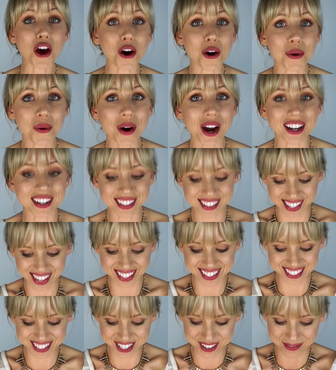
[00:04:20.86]
I
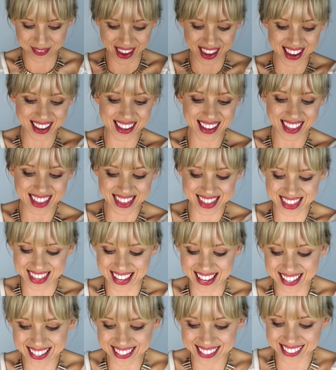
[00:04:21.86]
decided to make
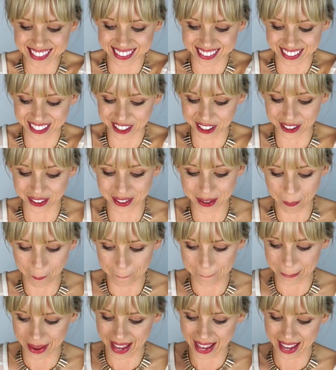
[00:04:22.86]
these little
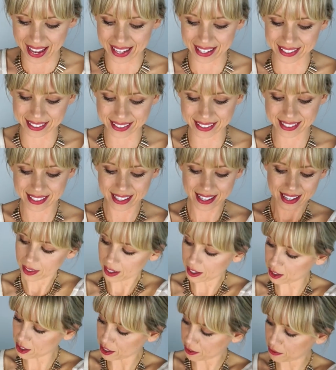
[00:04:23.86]
bags.
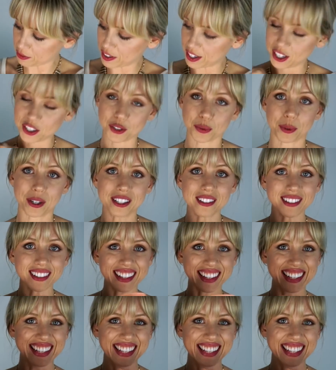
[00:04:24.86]
Here's a finished one.